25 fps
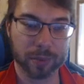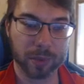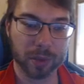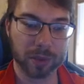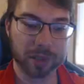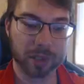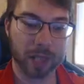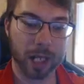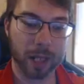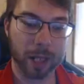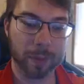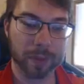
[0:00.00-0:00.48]

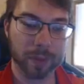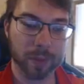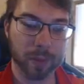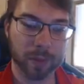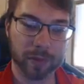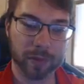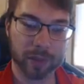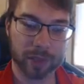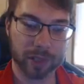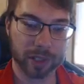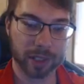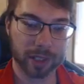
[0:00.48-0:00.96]
most
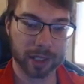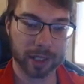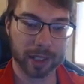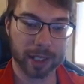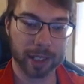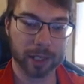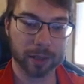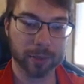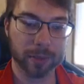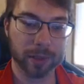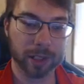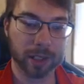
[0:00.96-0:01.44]
optimal version of the
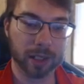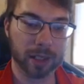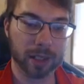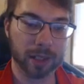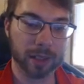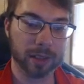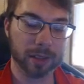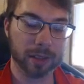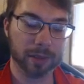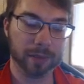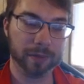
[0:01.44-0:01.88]
deck, but